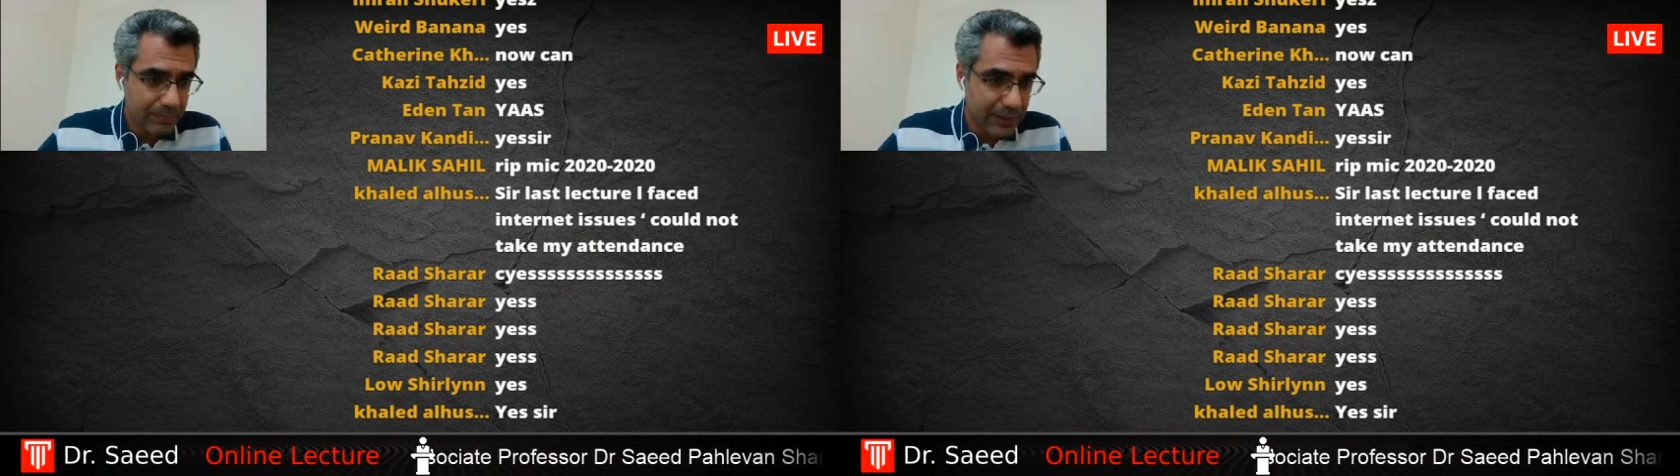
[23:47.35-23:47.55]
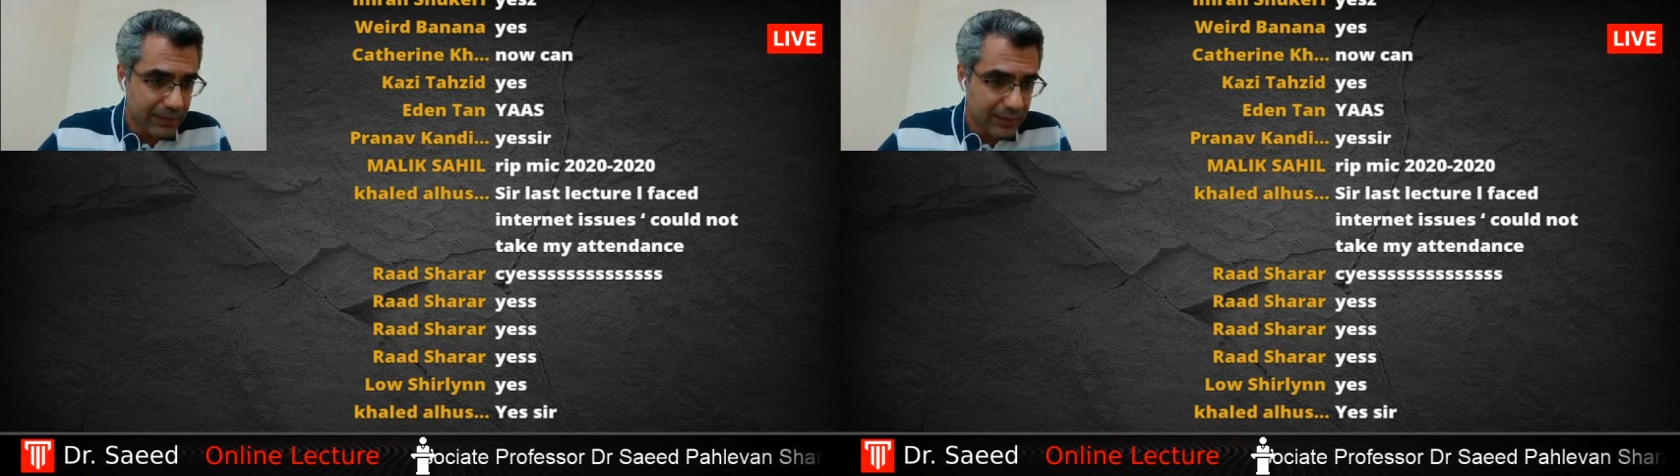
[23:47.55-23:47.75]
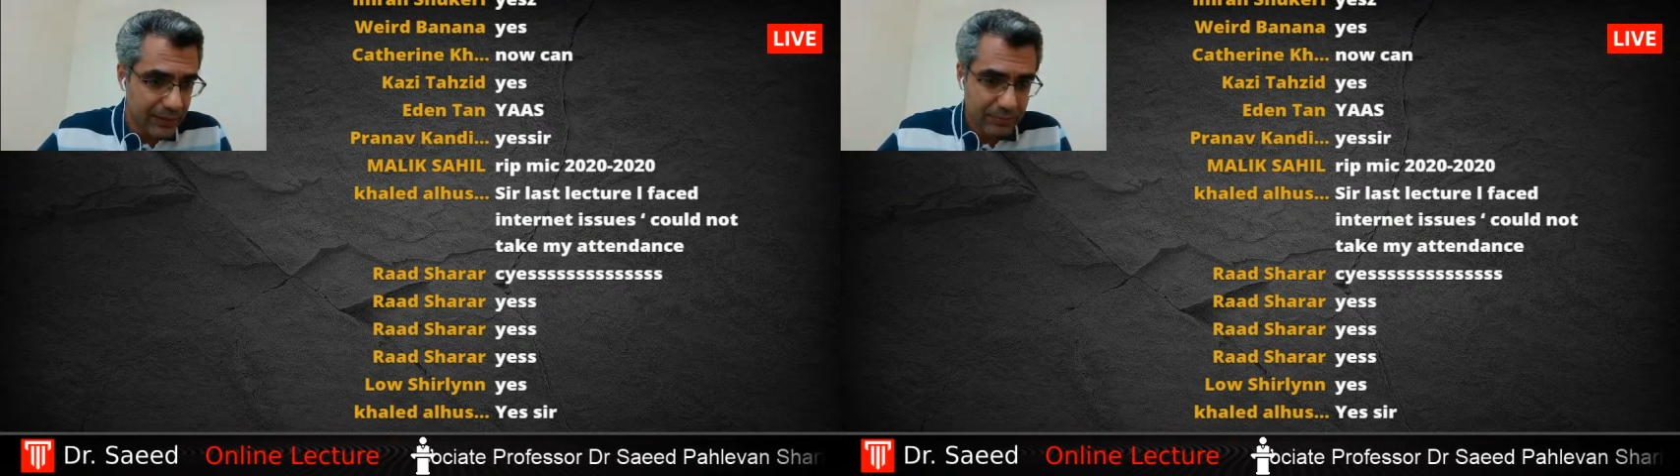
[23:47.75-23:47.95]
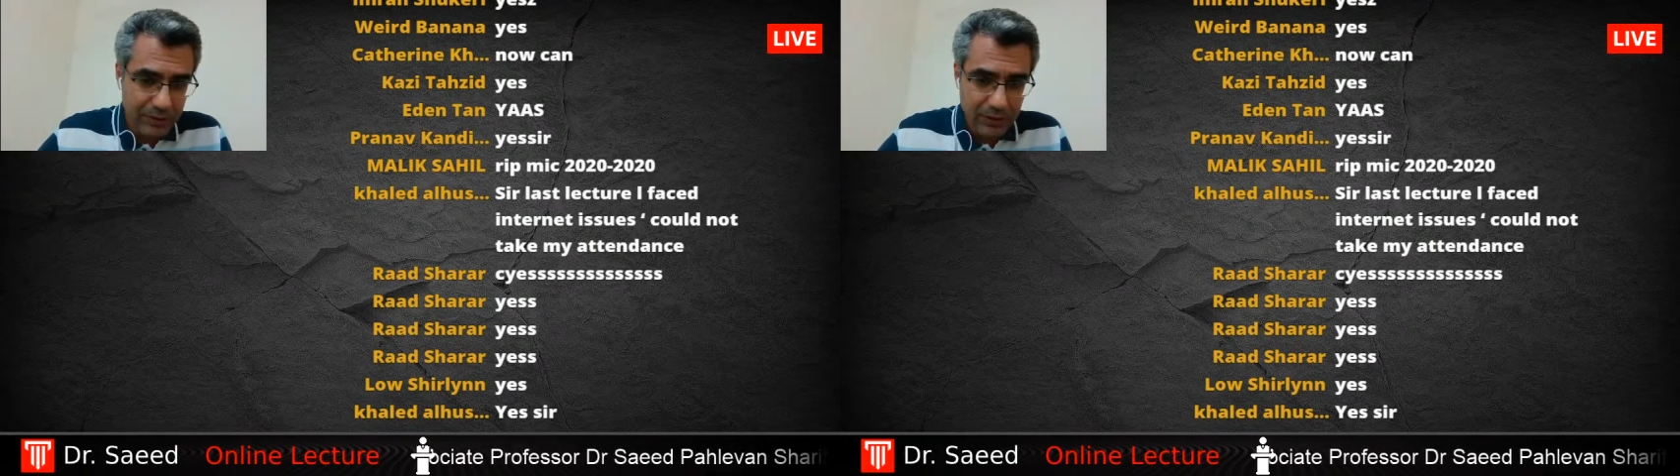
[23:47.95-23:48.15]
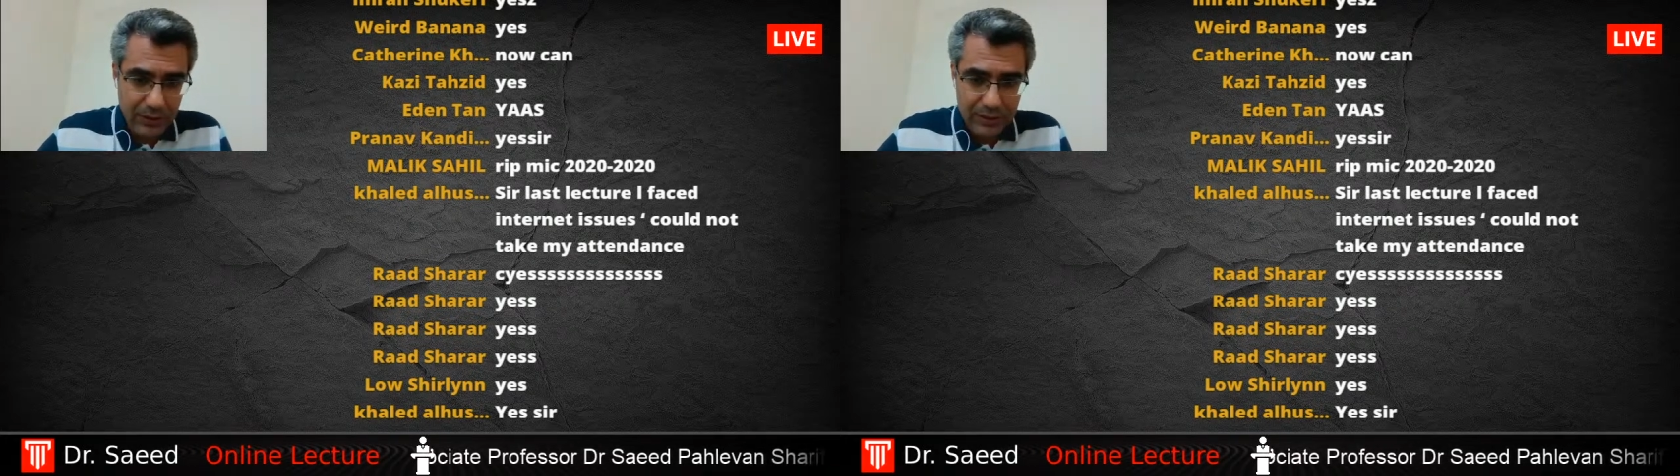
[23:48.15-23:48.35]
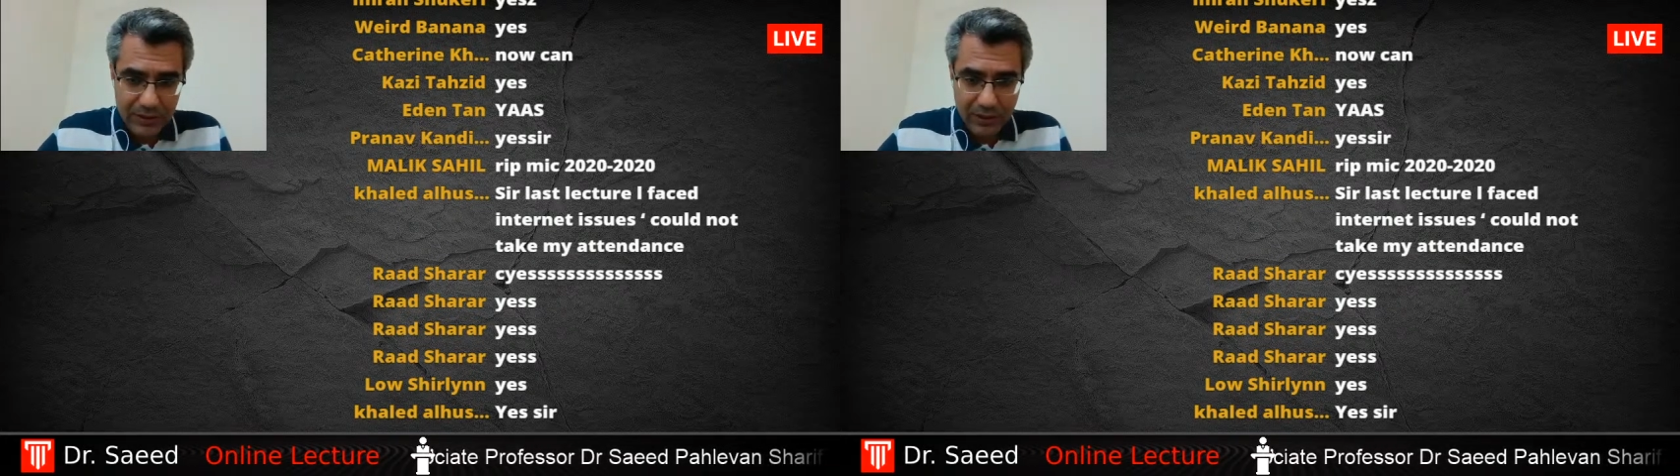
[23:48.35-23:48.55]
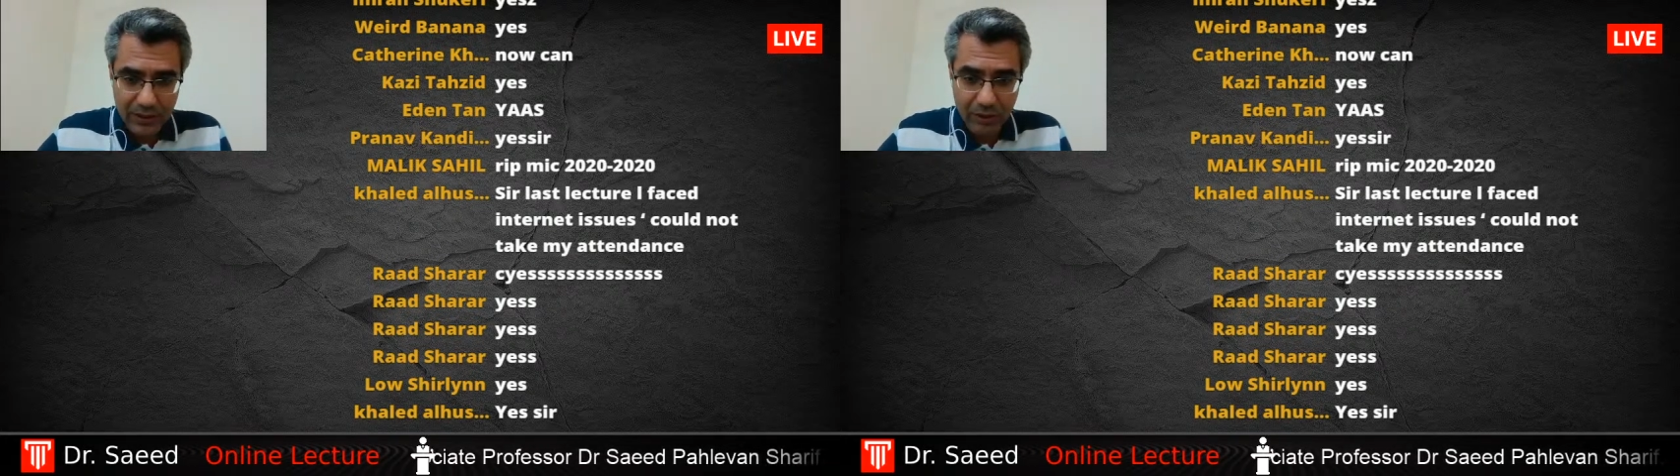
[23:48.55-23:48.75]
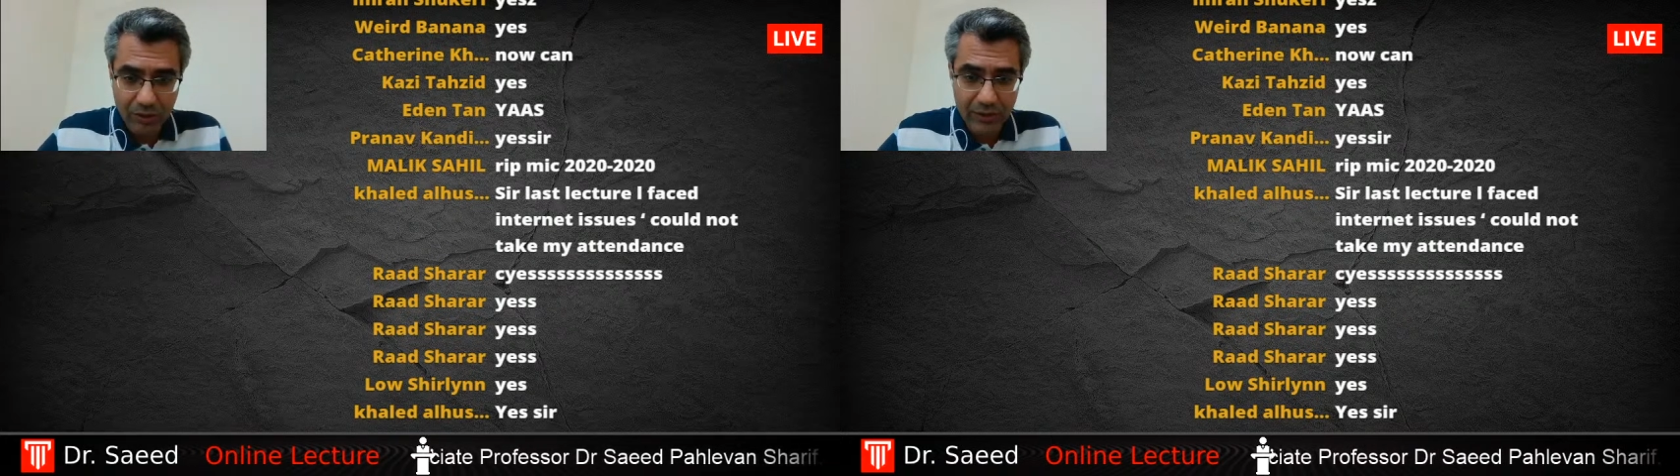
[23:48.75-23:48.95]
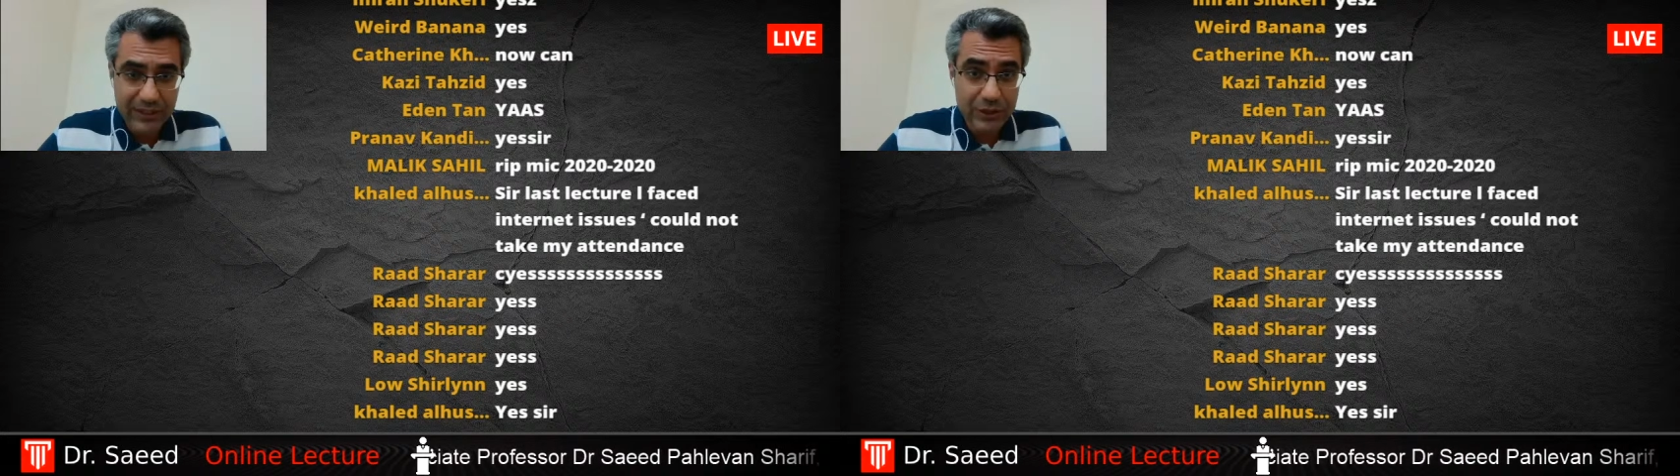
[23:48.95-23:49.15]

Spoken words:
again because I think I already